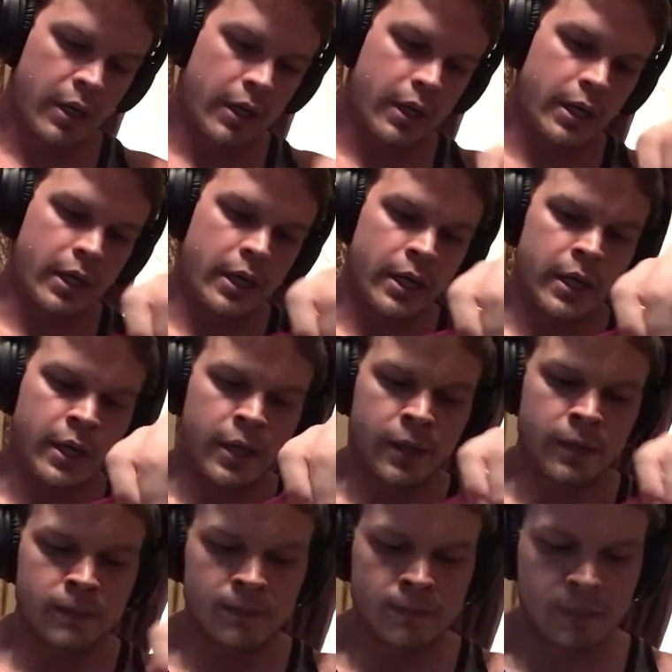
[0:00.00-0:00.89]

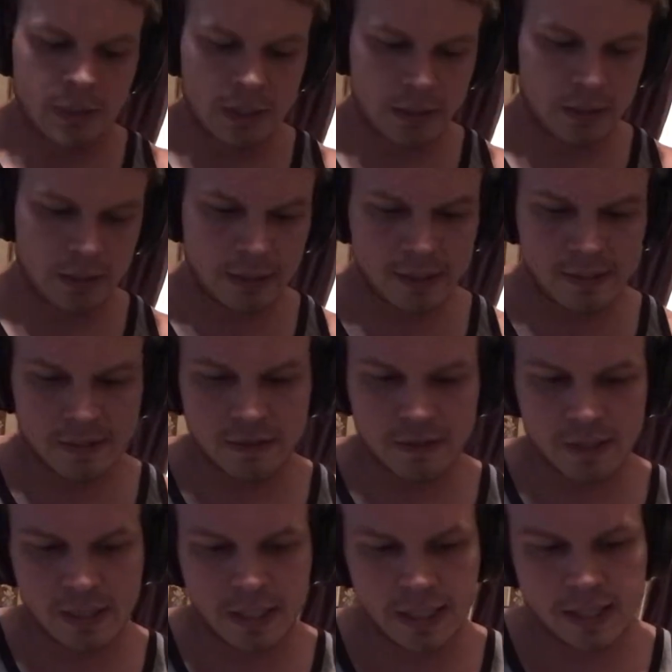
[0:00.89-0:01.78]
Let's
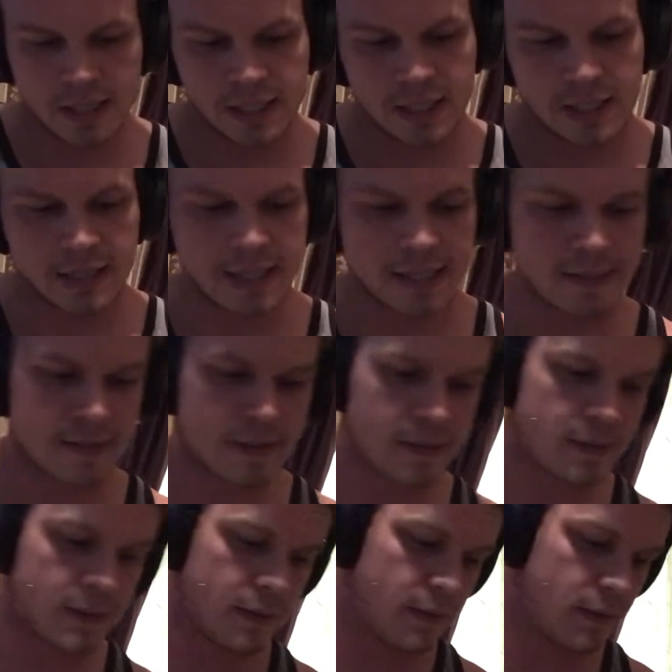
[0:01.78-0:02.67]
see, I think
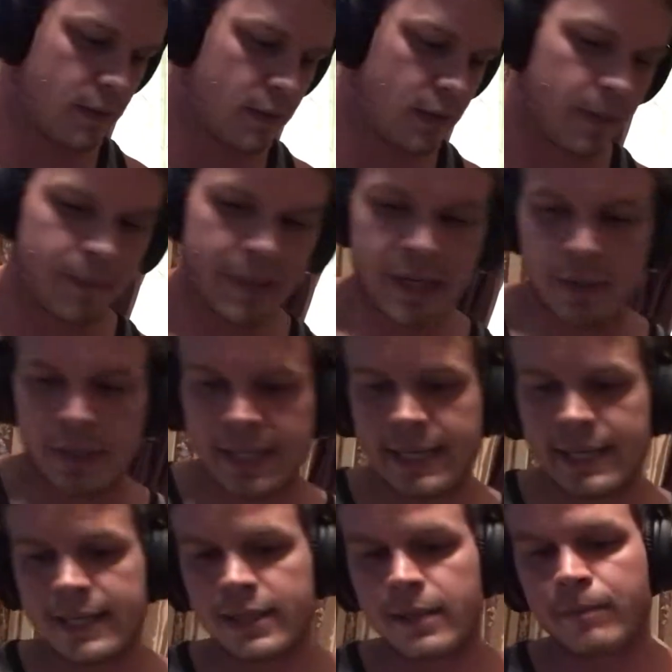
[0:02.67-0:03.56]
that's about
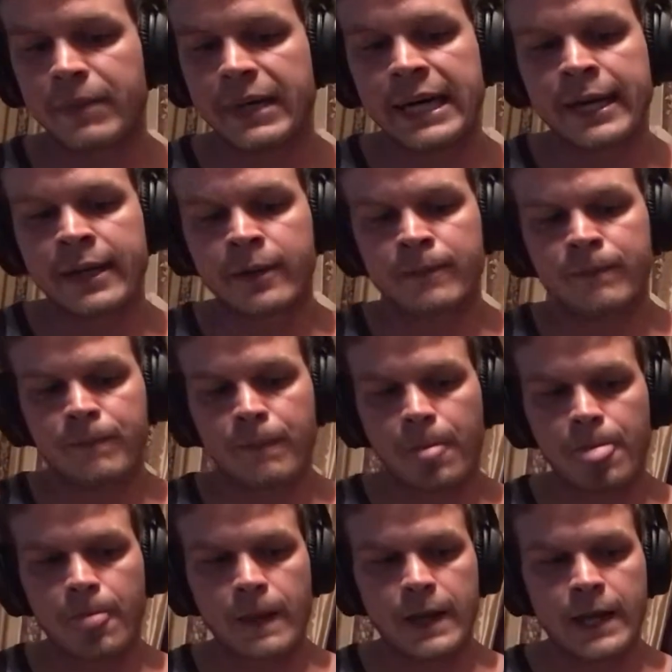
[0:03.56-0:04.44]
it at the bottom.
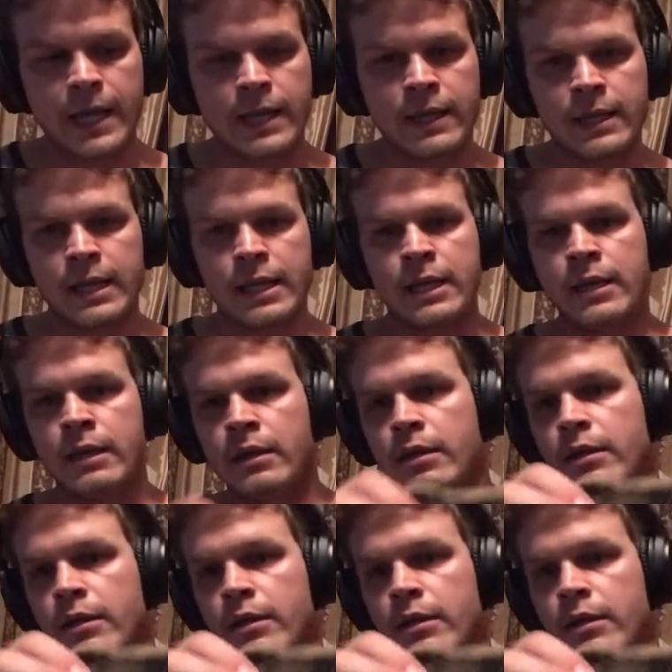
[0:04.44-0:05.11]
And then